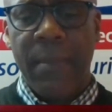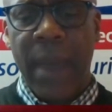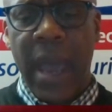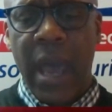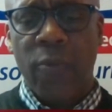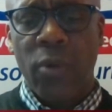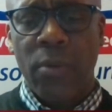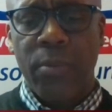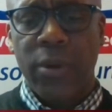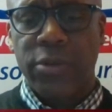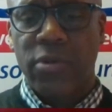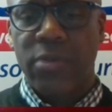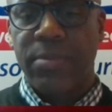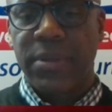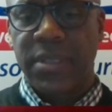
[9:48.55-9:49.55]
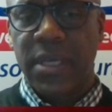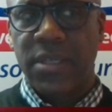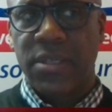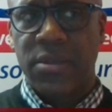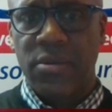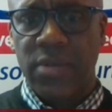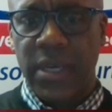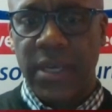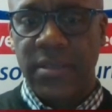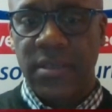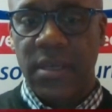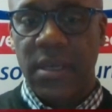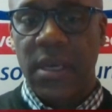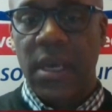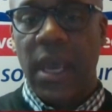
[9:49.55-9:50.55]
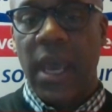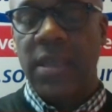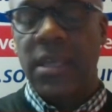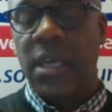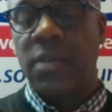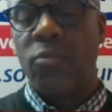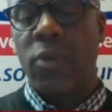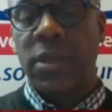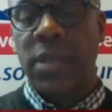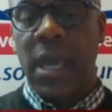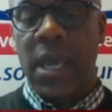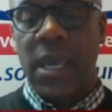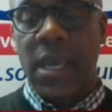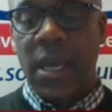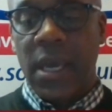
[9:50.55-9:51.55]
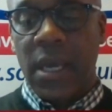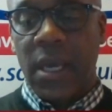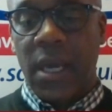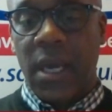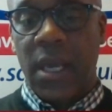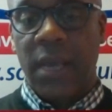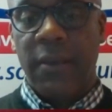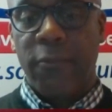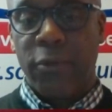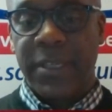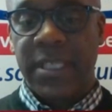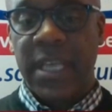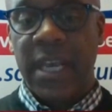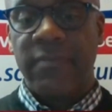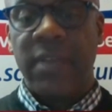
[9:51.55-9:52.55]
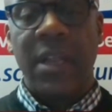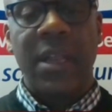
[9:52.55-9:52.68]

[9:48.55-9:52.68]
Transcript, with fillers: gonna add one point three percent to this. And then when they receive the